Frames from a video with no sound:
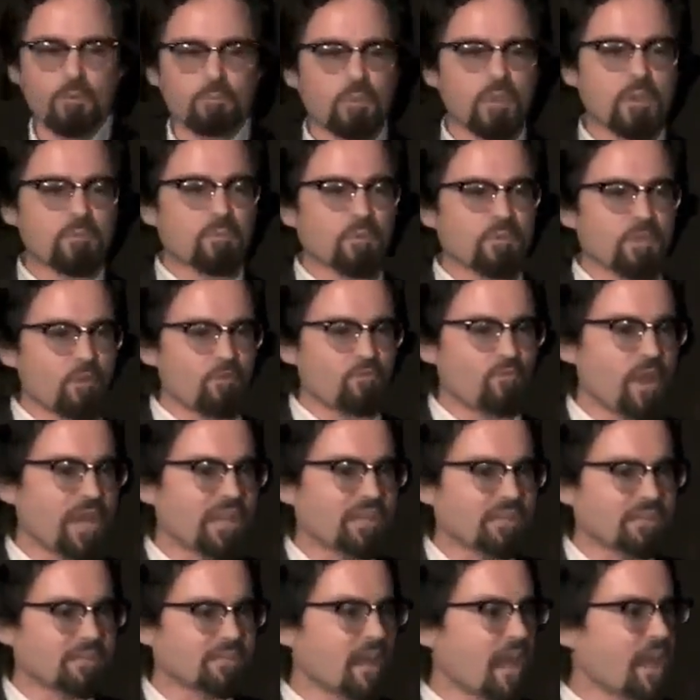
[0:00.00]
They were people
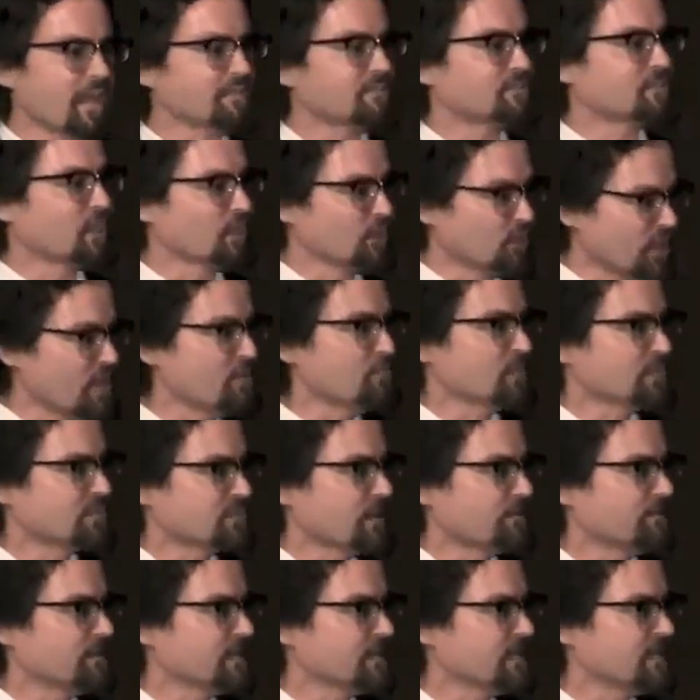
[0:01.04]
that recognized the
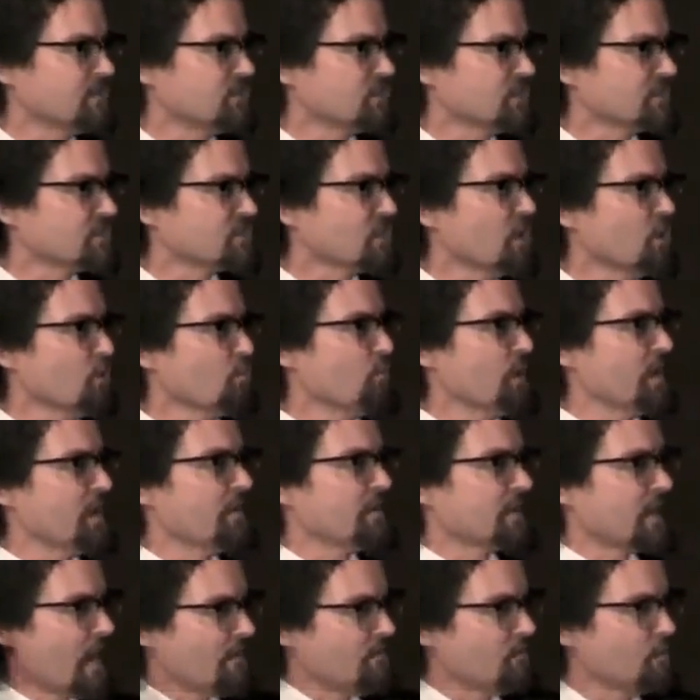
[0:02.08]
limits of allegiance.
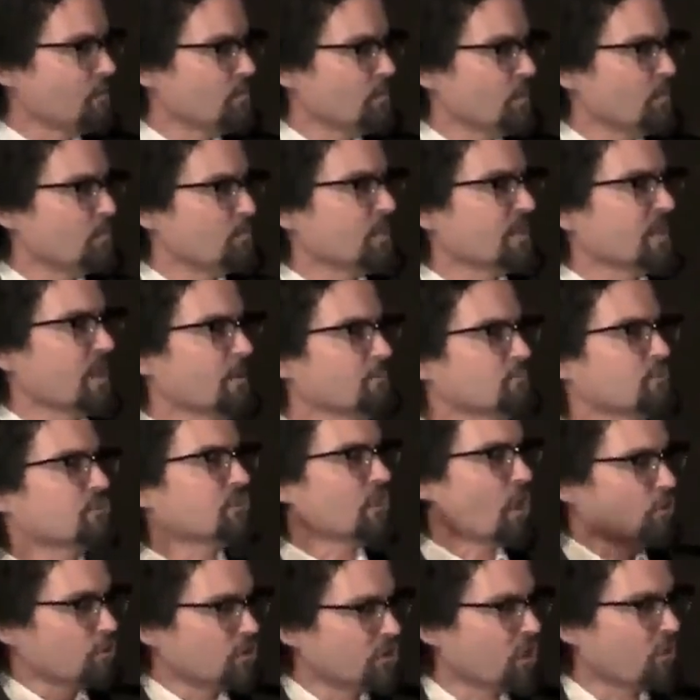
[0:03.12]
When a government
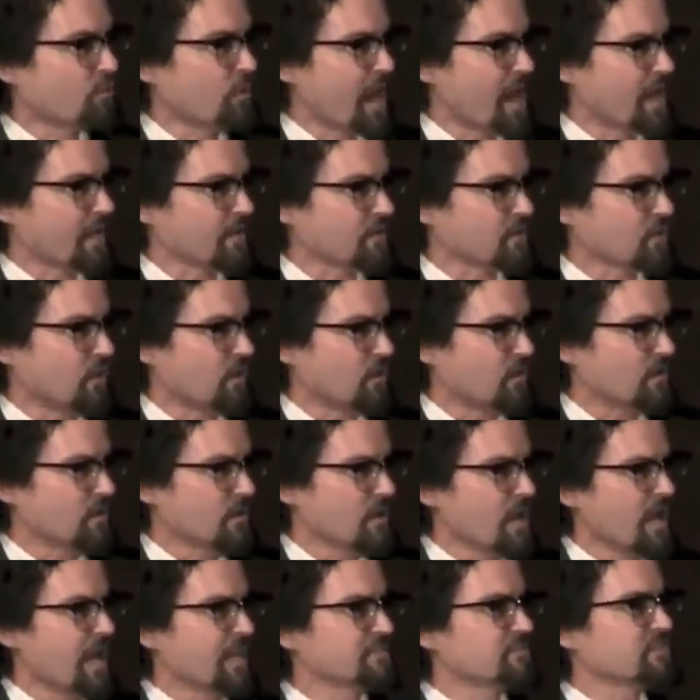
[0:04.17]
becomes so
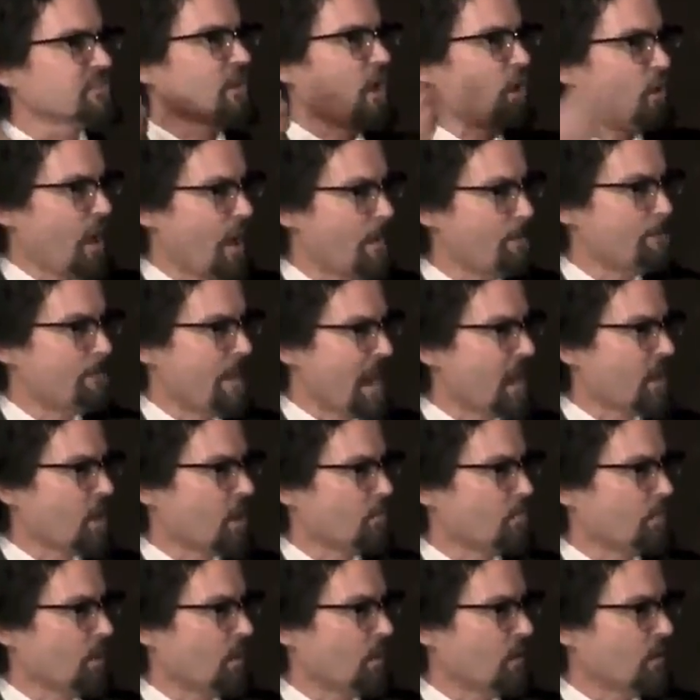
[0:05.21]
tyrannical and so
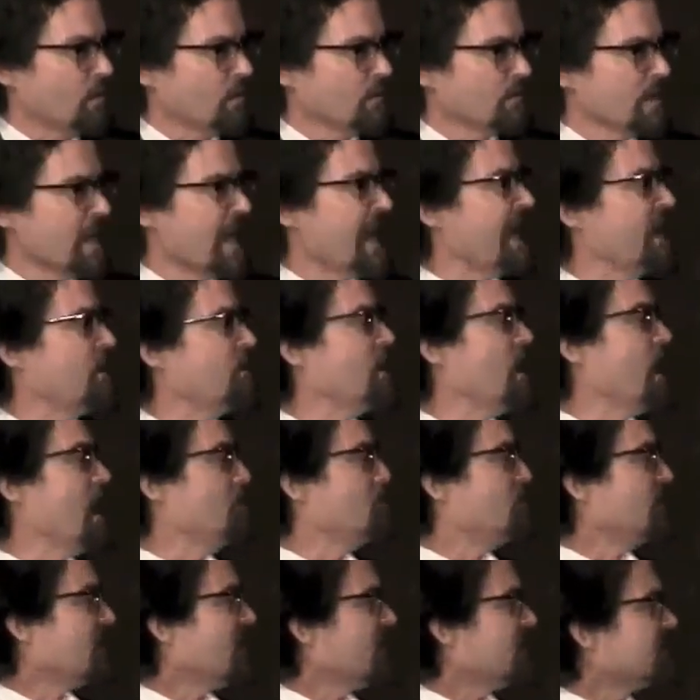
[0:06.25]
unbearable,
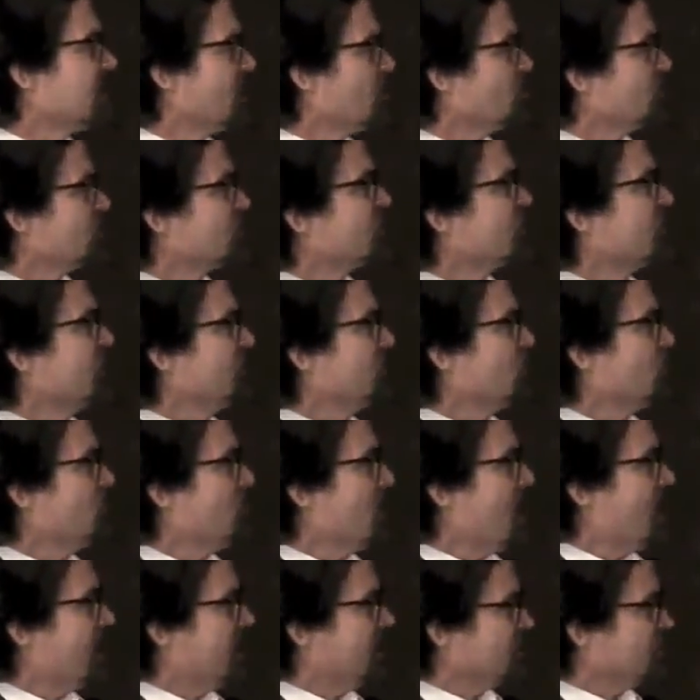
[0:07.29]
and because they were
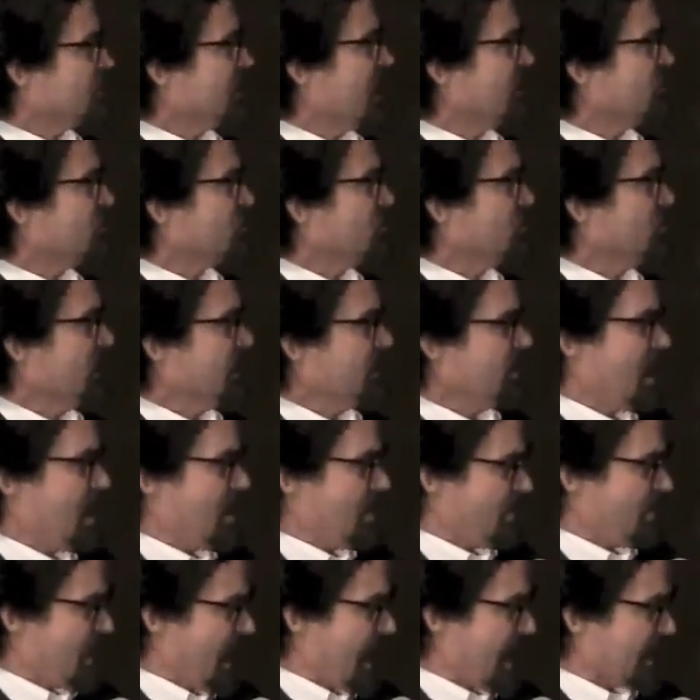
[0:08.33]
civil men and
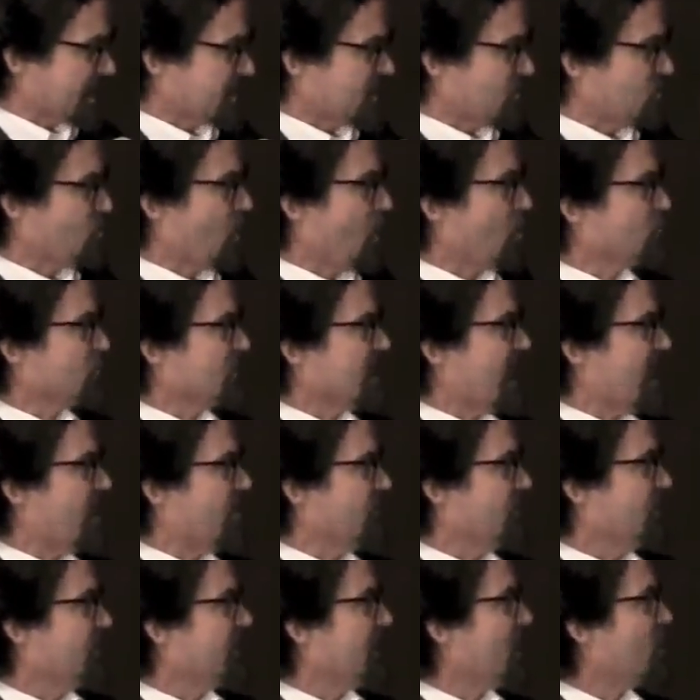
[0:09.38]
gentlemen, they actually wrote
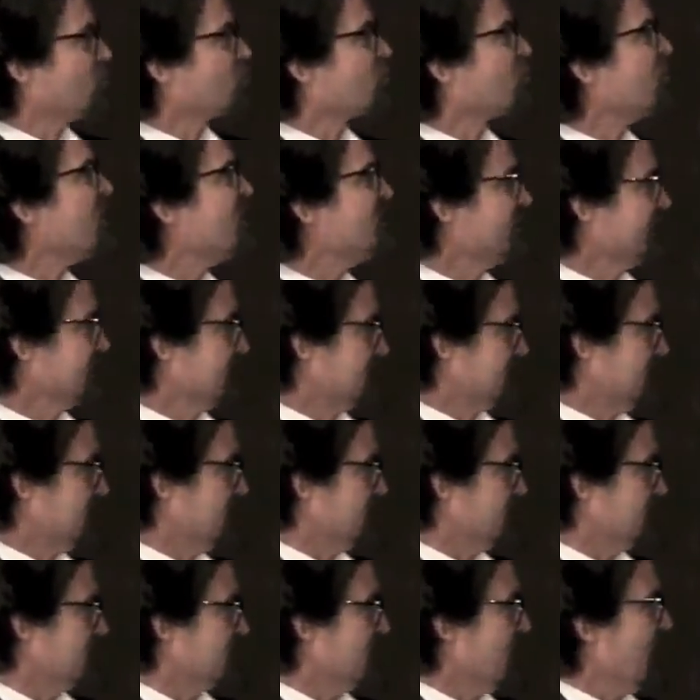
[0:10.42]
down their
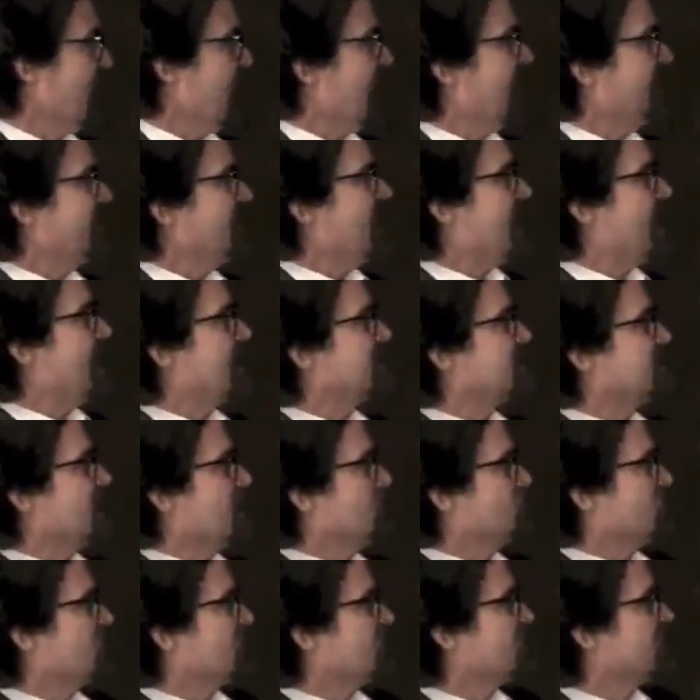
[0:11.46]
grievances. And they
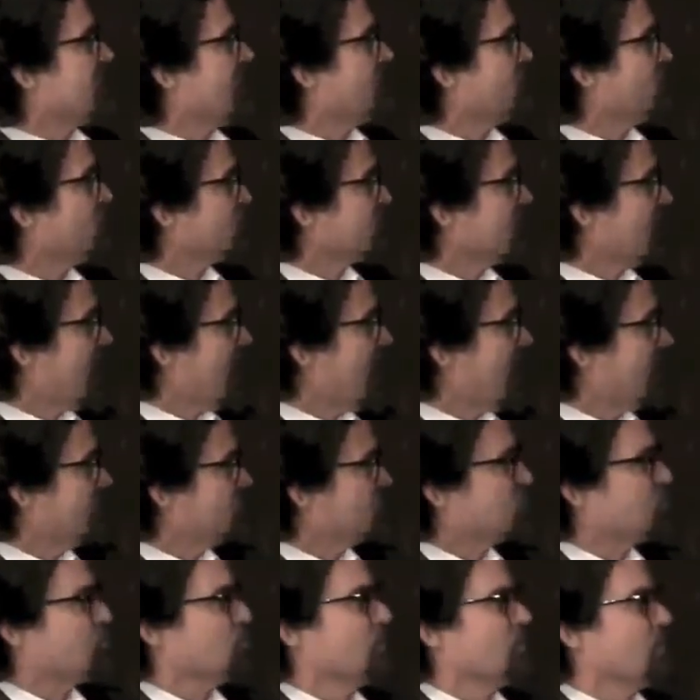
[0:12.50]
attempted several
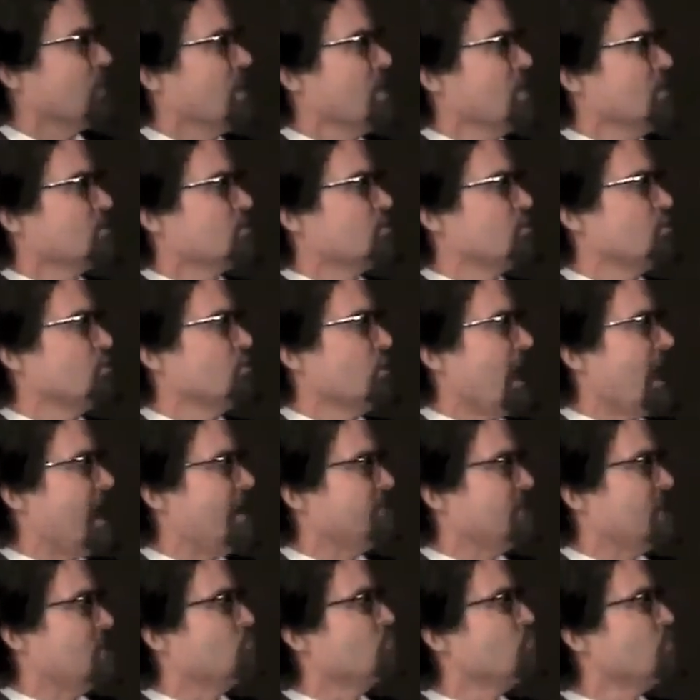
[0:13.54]
times to
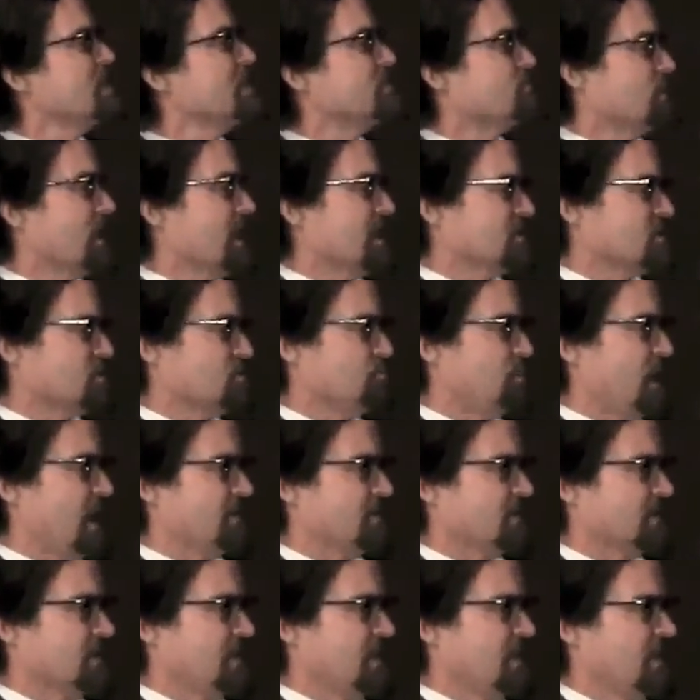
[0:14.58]
have them redressed
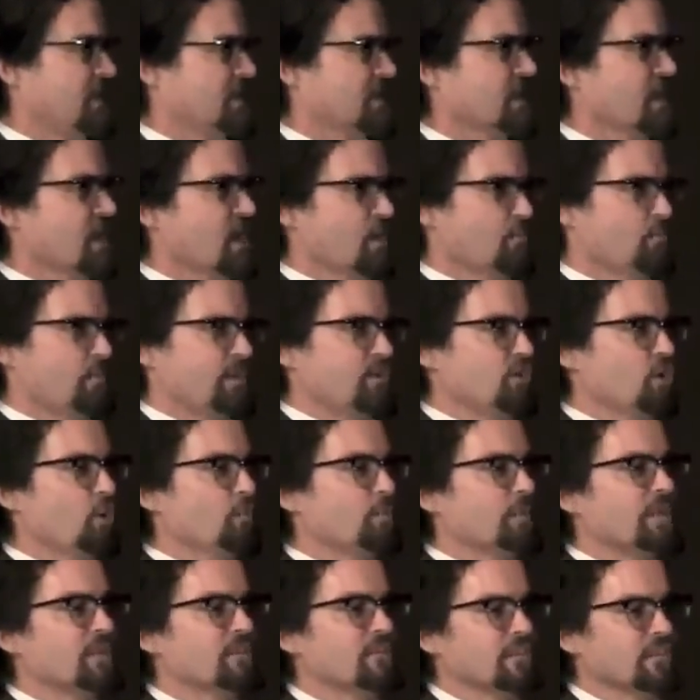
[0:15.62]
by the king. But
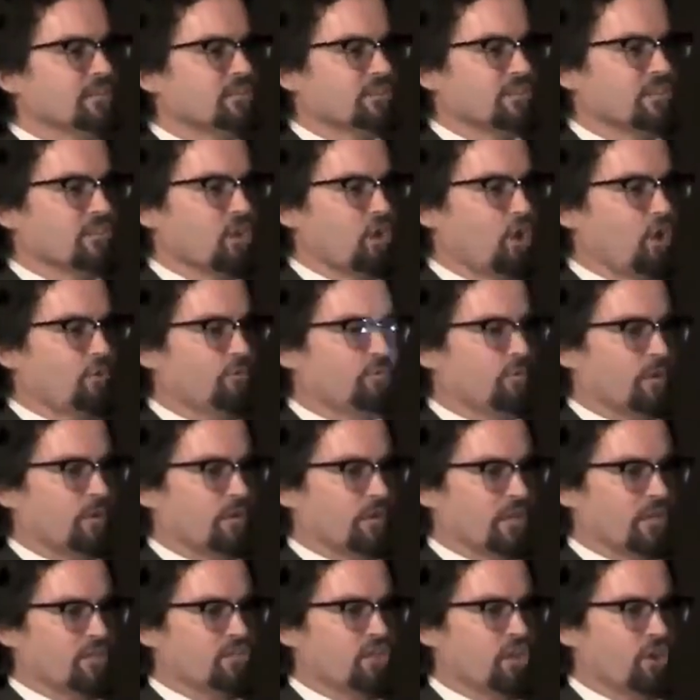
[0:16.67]
nobody listened
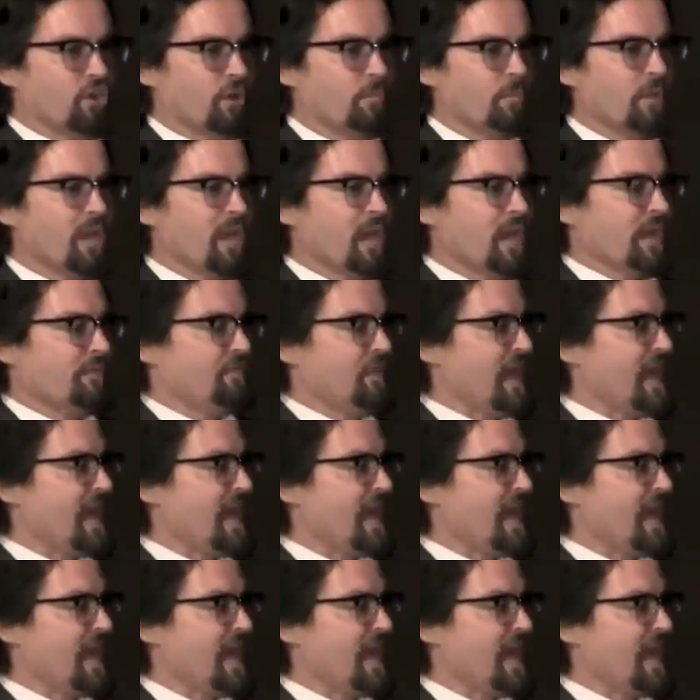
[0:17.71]
over in Europe.